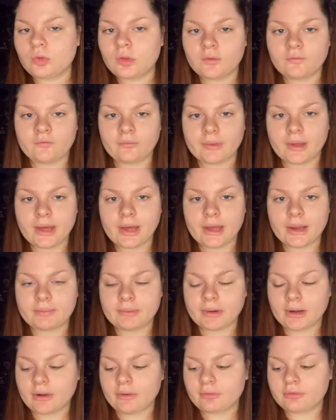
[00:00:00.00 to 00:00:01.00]
for my
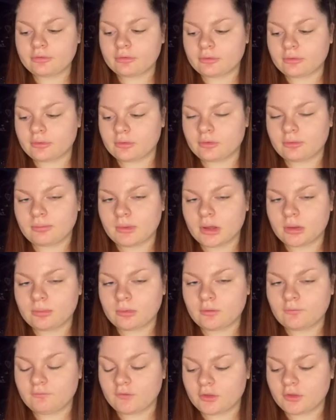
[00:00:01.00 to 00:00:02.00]
eyebrows, because I'm doing my eyebrows
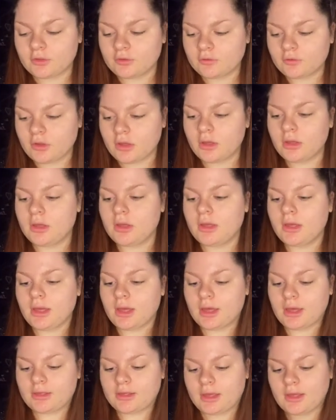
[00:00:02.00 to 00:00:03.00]
first,
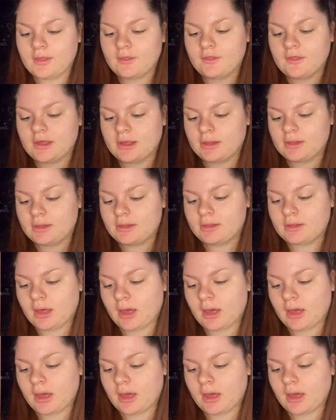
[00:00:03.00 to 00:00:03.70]
is this